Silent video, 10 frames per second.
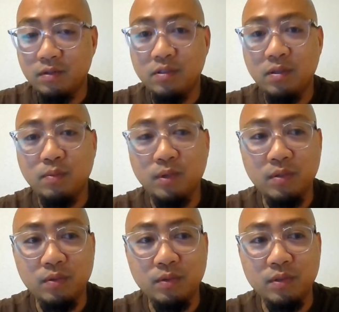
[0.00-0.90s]
someone
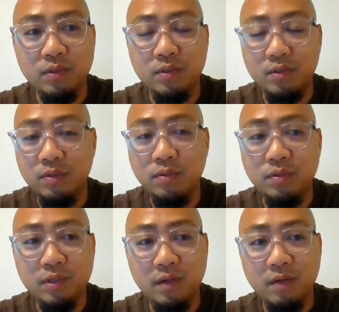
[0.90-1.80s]
who is
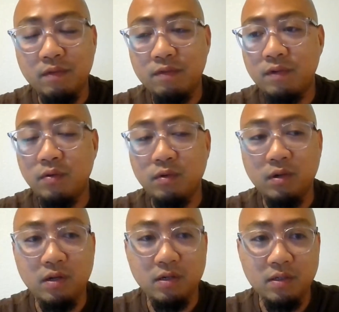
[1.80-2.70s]
new can
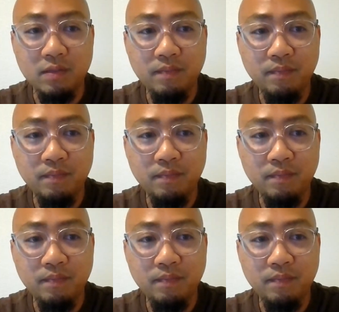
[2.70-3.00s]
follow along.